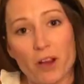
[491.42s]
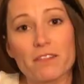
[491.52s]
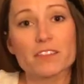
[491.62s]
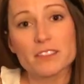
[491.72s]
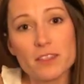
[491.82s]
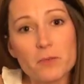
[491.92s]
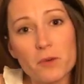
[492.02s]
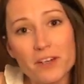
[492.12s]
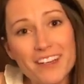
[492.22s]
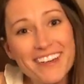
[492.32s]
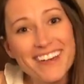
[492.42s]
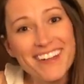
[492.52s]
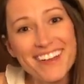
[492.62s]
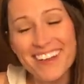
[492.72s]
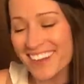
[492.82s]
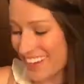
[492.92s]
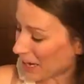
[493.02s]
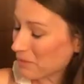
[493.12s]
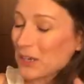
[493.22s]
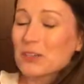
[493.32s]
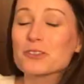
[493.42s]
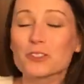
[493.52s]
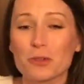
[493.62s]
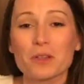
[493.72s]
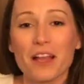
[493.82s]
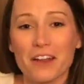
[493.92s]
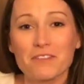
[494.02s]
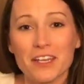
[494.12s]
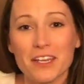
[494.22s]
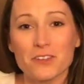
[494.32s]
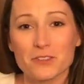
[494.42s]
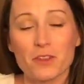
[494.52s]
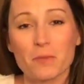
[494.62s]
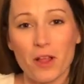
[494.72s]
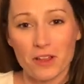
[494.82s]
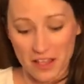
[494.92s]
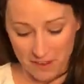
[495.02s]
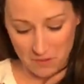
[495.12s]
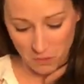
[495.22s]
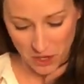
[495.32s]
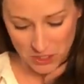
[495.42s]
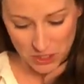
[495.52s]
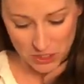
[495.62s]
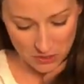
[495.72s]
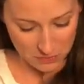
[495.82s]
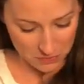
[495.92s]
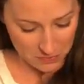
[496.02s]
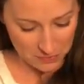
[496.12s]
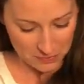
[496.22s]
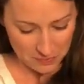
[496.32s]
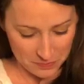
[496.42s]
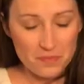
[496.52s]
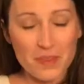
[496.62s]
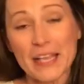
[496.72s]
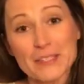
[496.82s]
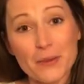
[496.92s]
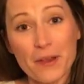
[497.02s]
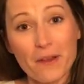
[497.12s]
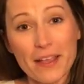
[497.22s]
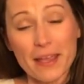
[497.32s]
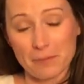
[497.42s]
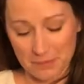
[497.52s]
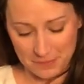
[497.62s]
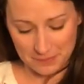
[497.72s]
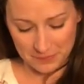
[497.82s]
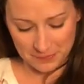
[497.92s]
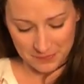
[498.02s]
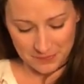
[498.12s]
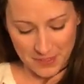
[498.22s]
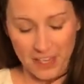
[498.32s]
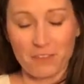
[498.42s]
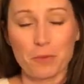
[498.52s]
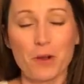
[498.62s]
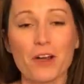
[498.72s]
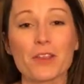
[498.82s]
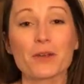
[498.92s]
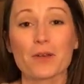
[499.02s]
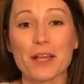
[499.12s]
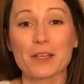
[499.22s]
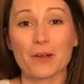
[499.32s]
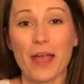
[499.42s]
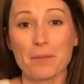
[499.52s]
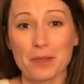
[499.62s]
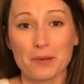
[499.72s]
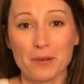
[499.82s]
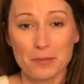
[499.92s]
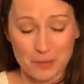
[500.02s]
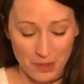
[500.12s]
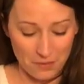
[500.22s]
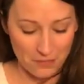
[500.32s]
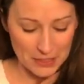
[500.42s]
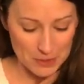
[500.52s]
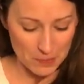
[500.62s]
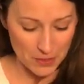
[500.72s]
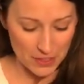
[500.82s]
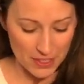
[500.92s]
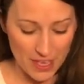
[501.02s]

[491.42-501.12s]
breakfast in the morning, and I'm gonna shoot a lot of videos for the vlog like I've been wanting to do. So here I am. If you're part of the Creating Your Happy group on Facebook,